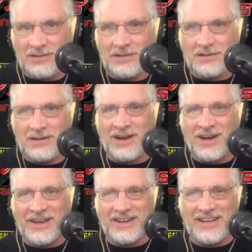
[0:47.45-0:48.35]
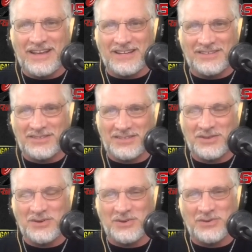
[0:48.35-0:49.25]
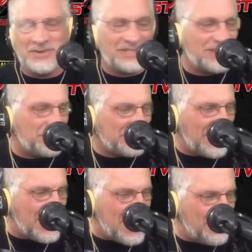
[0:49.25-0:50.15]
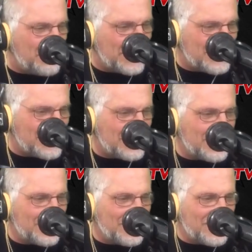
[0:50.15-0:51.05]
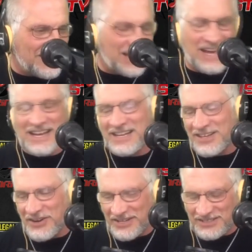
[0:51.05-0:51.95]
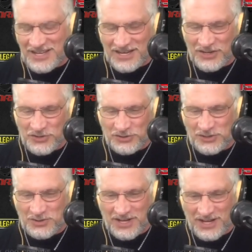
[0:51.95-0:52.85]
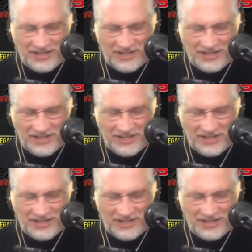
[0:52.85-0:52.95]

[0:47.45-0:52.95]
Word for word: Ironheads. What's up, Tom? I gotta learn it's not unusual on this